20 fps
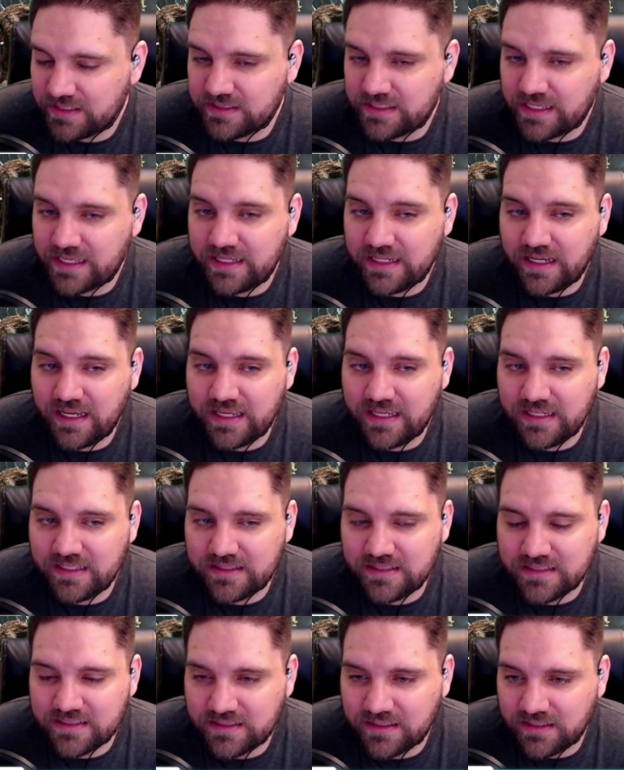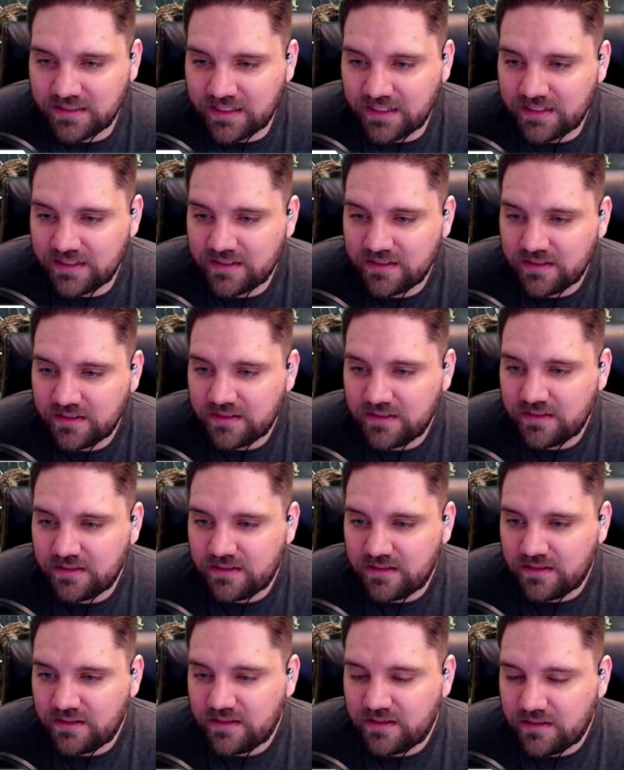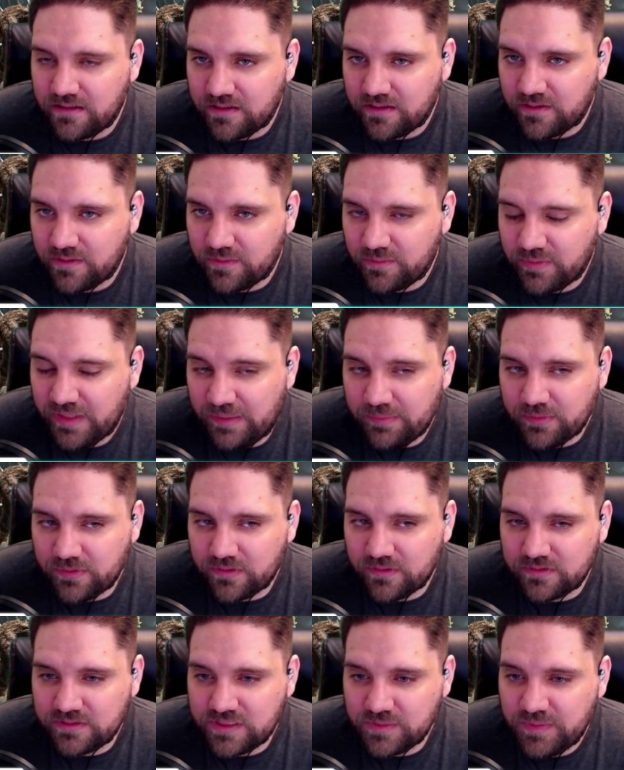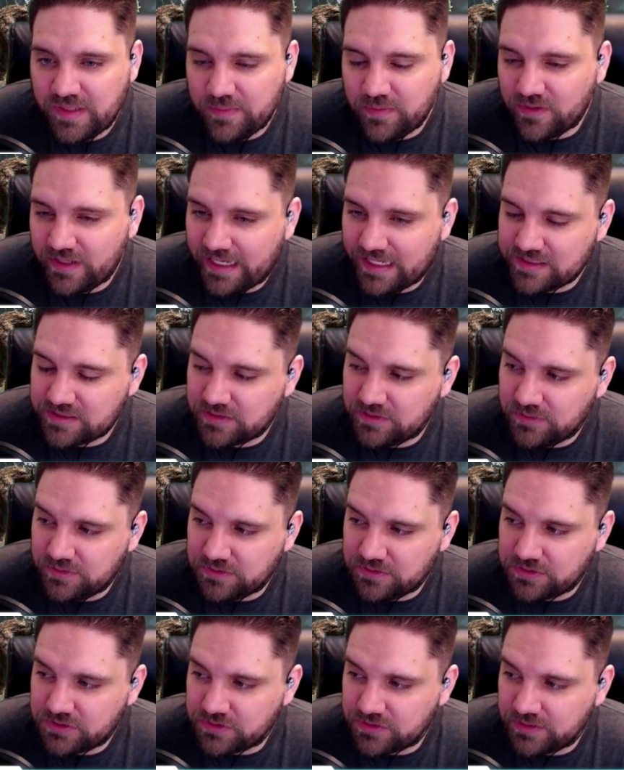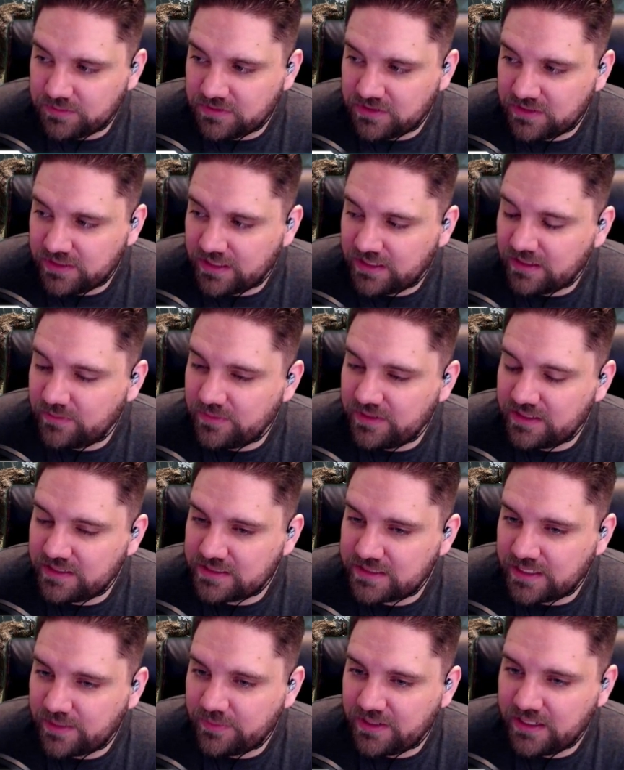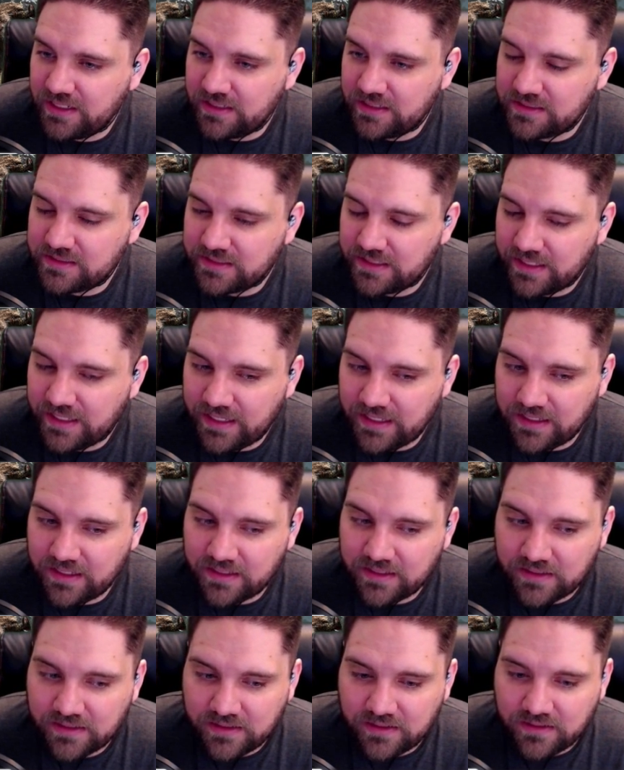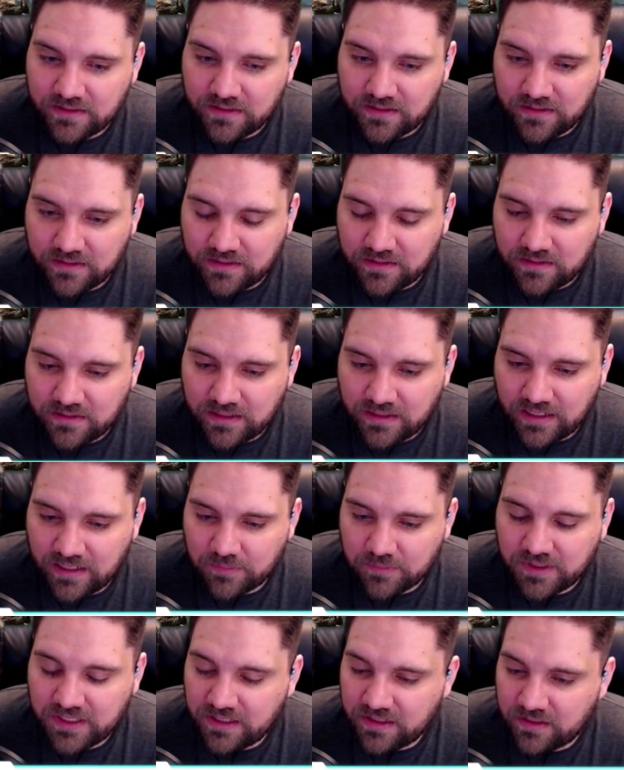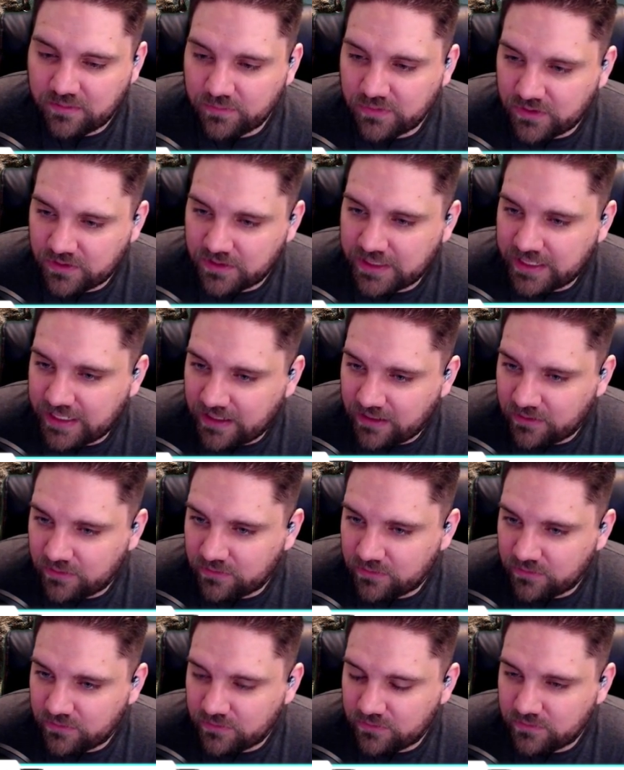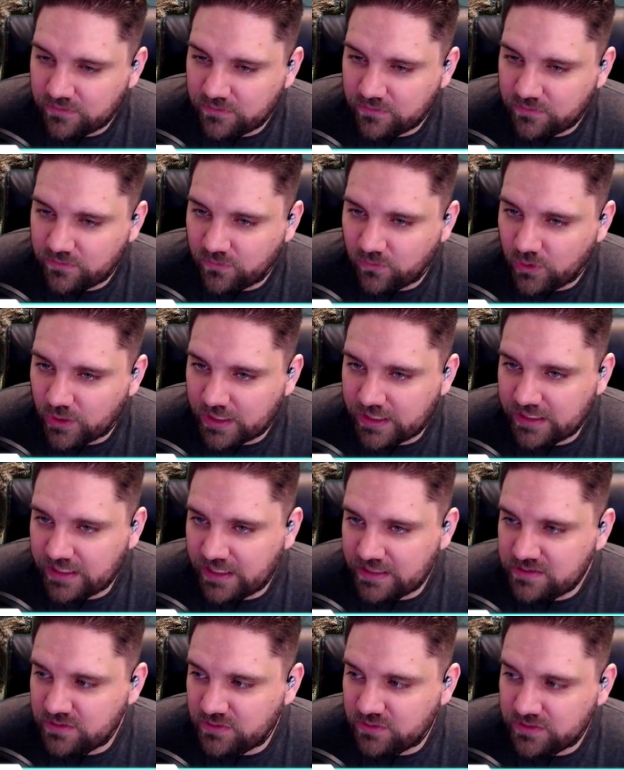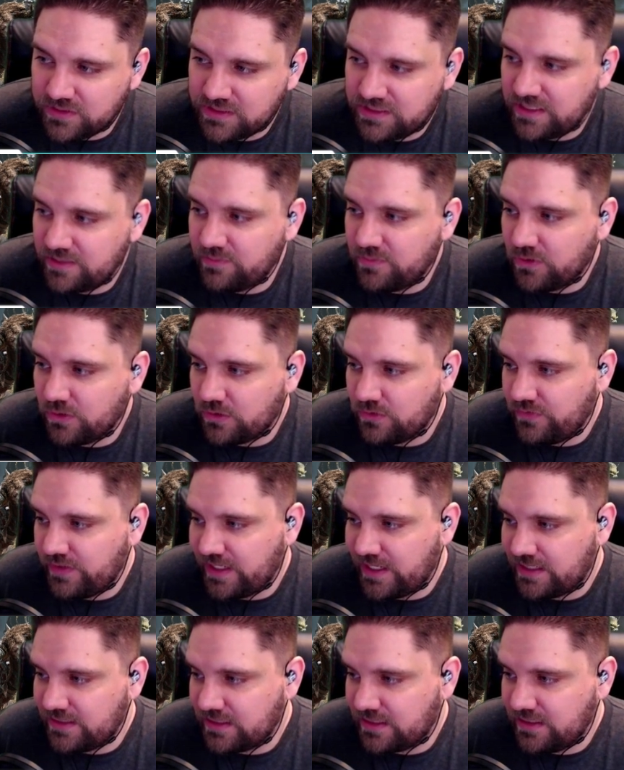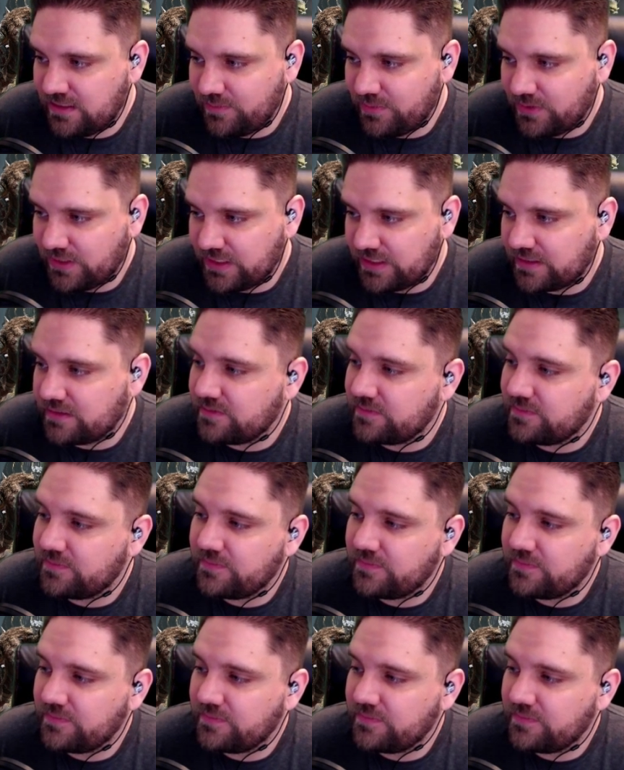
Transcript: Because I get this a lot. Do people ask you in your stream, do they come in and stop by and they say, hey, I'm getting burned out. What can I do to stay motivated to keep playing?